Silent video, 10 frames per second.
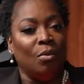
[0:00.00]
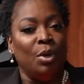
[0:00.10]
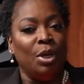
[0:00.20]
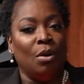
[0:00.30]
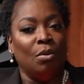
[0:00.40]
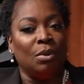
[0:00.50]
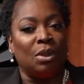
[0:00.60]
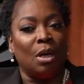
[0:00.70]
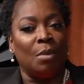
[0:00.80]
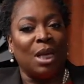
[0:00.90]
we don't
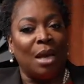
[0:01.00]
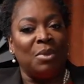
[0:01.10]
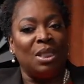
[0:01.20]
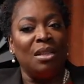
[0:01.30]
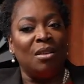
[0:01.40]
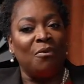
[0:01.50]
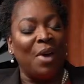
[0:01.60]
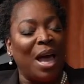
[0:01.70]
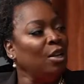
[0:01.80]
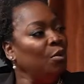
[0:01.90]
sometimes see the
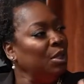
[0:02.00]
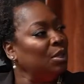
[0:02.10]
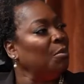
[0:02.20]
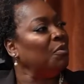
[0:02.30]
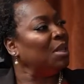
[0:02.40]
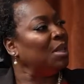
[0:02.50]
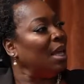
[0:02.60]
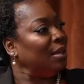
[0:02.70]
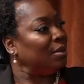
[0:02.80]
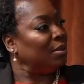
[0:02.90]
value in some of the
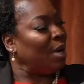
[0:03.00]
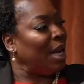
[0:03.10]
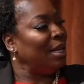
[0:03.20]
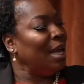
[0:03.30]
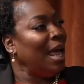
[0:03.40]
things, right?